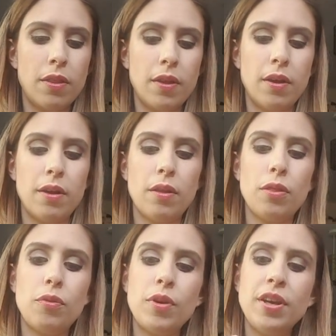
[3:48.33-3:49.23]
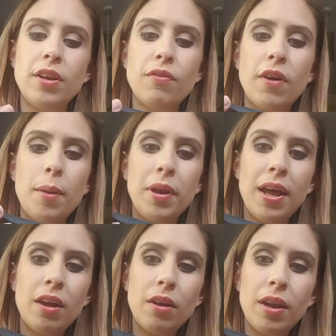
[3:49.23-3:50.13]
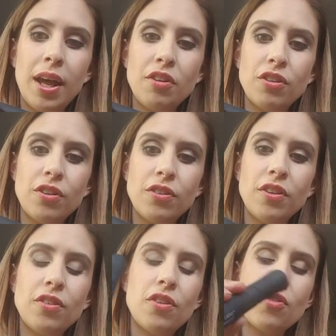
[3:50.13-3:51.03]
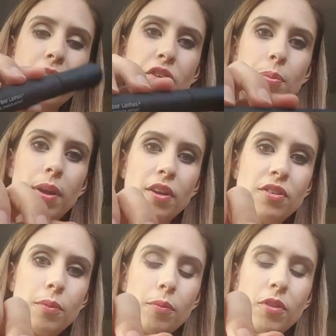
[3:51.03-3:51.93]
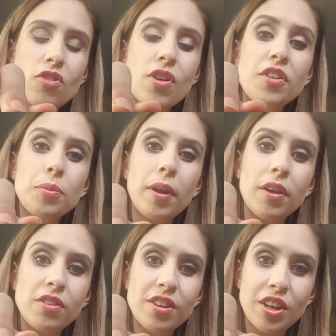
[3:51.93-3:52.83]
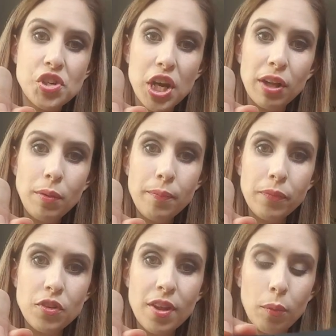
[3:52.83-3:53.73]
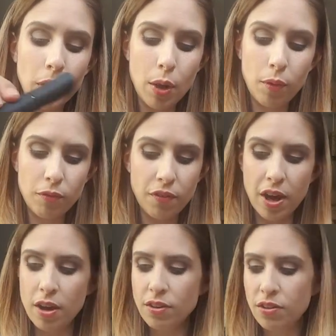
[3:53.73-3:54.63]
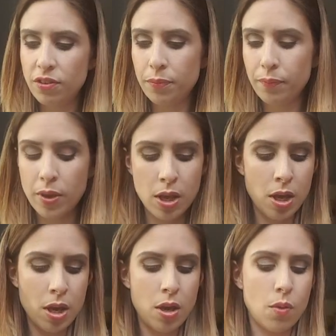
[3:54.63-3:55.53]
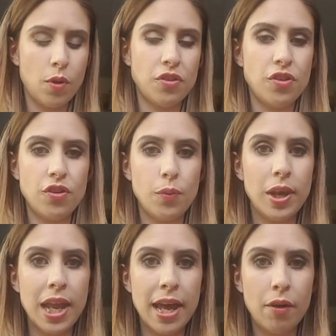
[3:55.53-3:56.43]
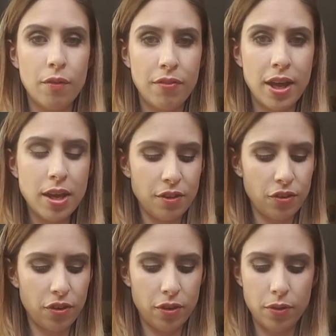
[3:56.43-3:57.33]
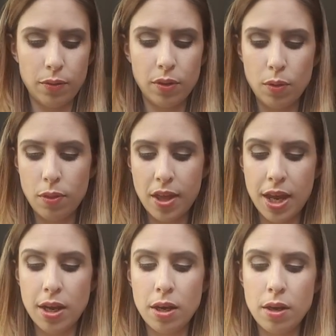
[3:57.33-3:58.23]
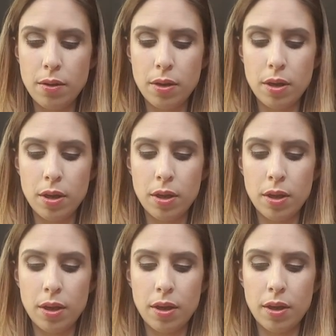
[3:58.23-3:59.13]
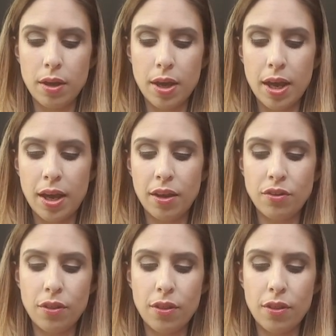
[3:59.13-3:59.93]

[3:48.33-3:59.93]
the 3D fibre lashes, and this is a transplanting gel. So that will go on first. Once you do a layer of that, you then add